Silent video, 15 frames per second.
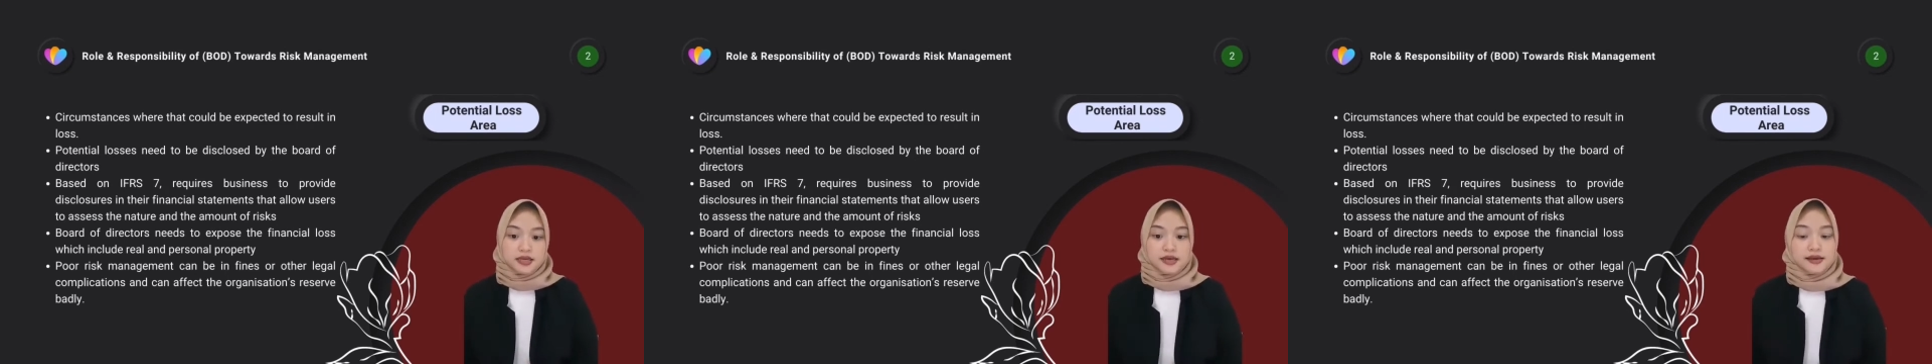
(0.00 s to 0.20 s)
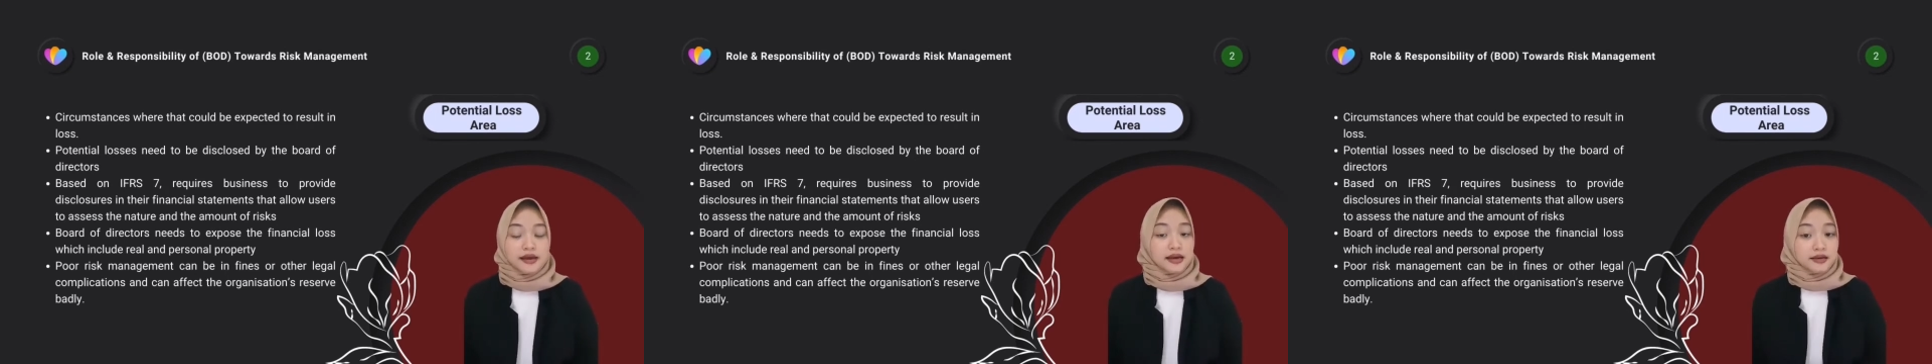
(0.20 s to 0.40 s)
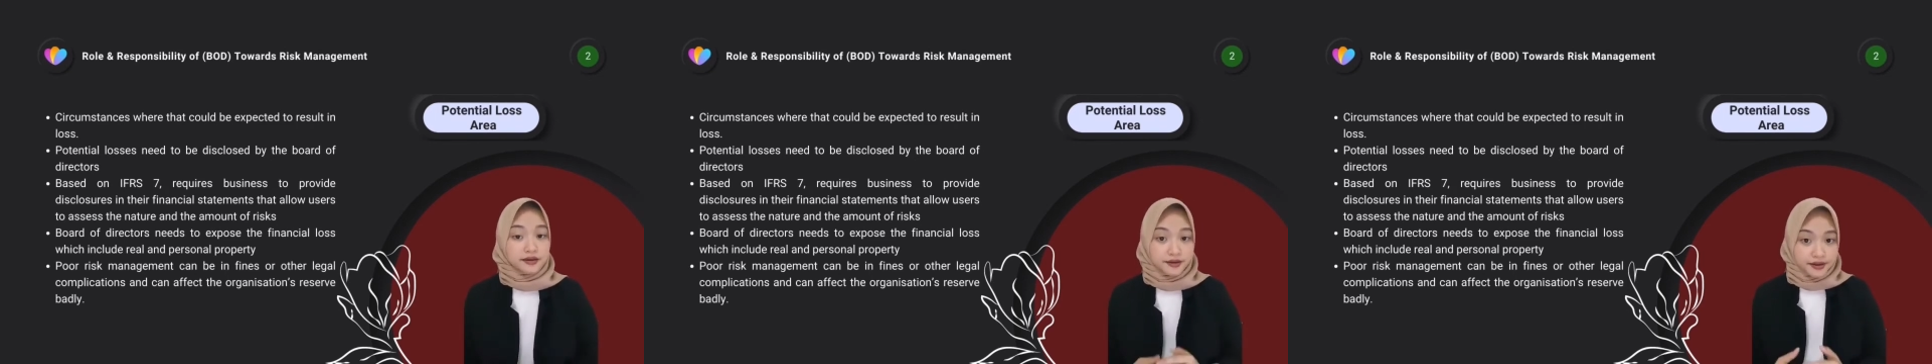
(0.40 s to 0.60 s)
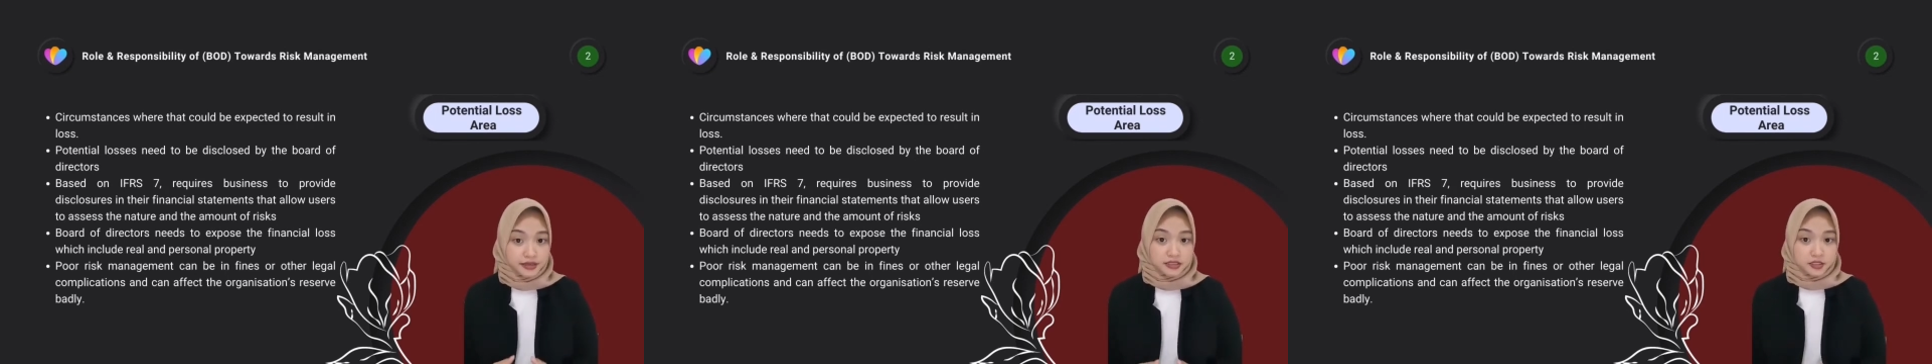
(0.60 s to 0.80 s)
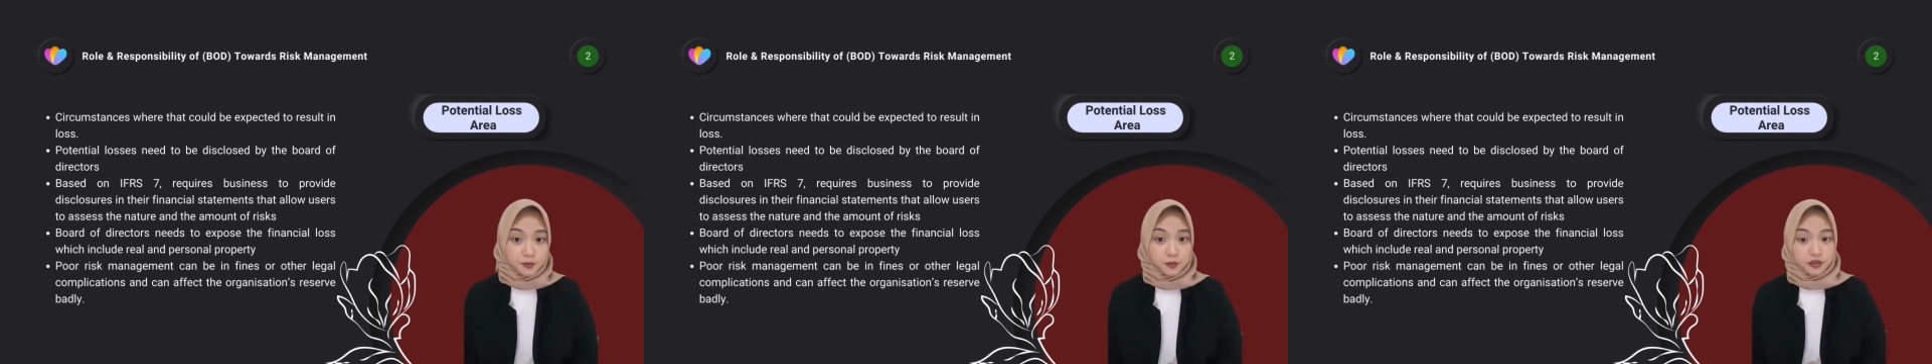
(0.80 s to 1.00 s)
and
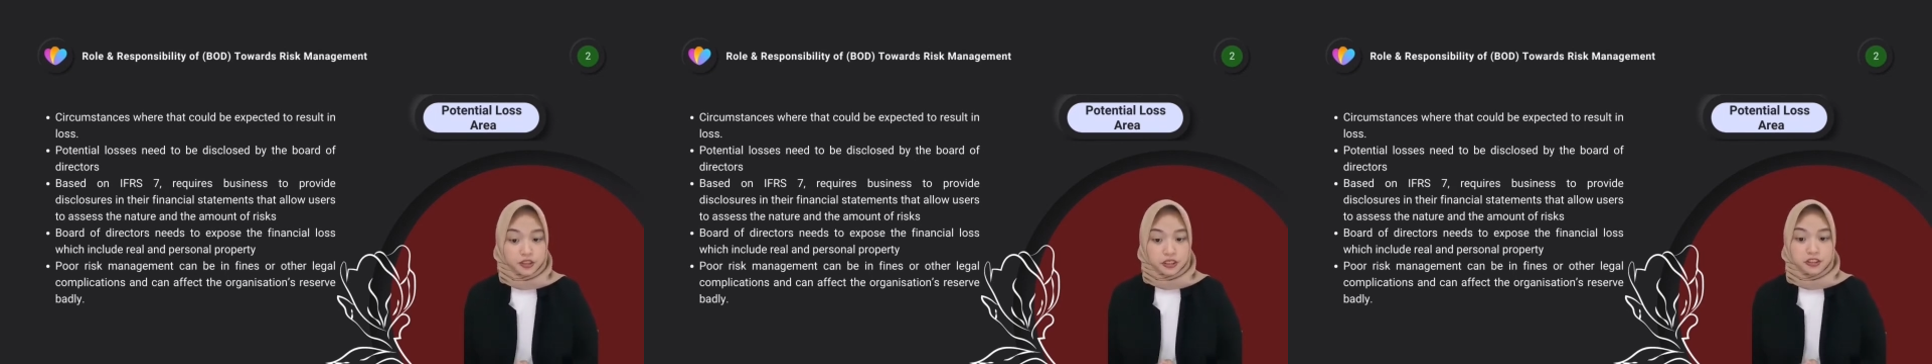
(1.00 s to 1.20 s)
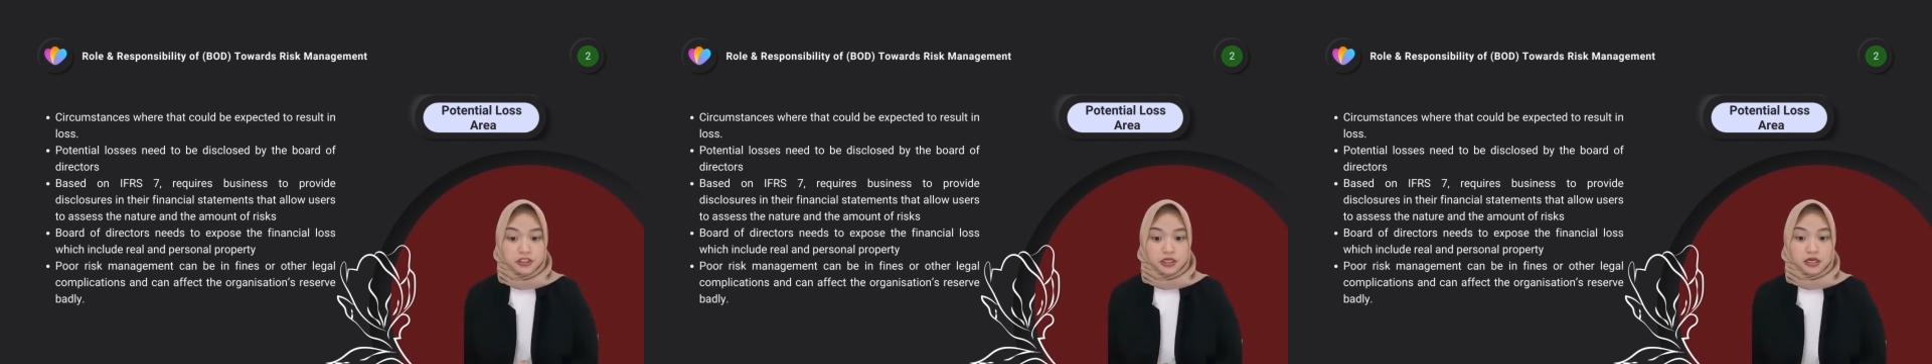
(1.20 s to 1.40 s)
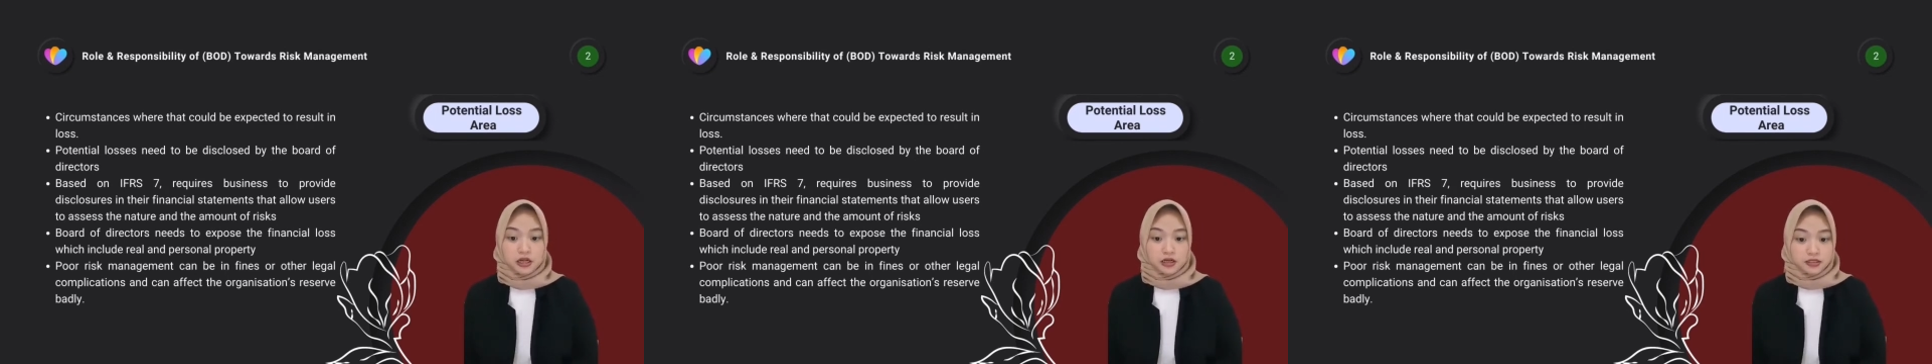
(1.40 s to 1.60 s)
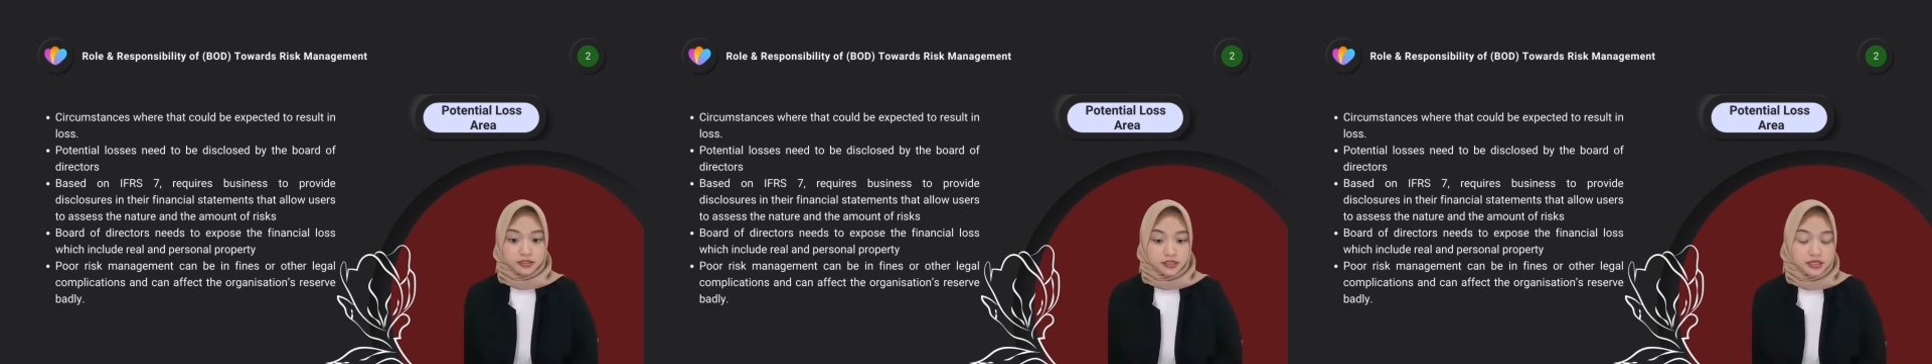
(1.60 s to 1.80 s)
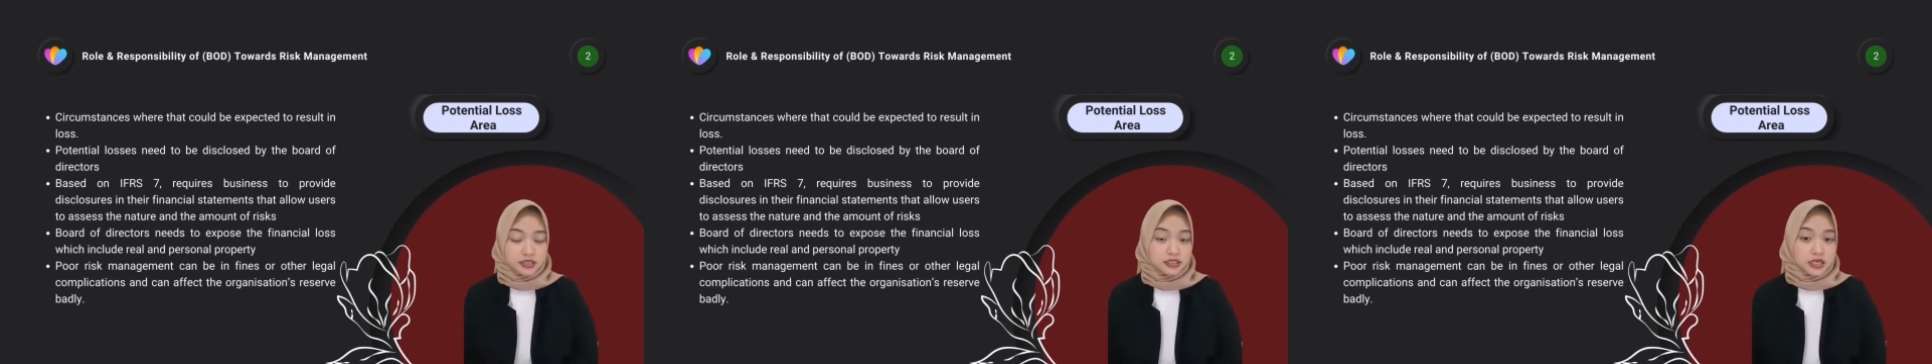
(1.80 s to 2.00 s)
these potential losses